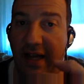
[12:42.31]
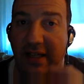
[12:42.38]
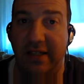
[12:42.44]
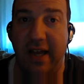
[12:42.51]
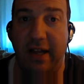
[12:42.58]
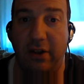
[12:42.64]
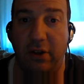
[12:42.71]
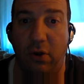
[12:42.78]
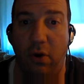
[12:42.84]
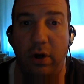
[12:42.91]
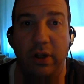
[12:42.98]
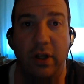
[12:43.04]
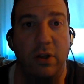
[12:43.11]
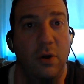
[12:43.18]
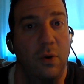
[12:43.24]
He's getting
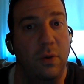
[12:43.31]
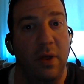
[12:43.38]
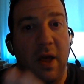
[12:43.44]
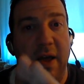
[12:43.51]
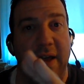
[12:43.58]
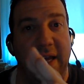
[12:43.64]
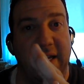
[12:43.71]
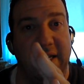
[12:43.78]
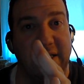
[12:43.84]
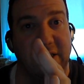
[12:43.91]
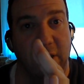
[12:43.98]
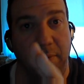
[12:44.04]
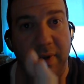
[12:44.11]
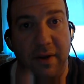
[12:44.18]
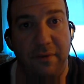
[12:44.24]
long in the tooth. He can
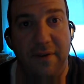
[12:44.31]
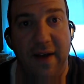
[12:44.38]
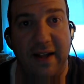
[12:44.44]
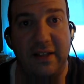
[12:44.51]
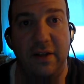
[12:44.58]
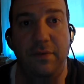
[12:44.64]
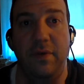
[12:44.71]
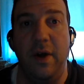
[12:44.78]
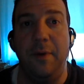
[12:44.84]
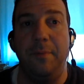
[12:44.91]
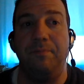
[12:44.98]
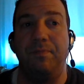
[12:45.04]
still be effective.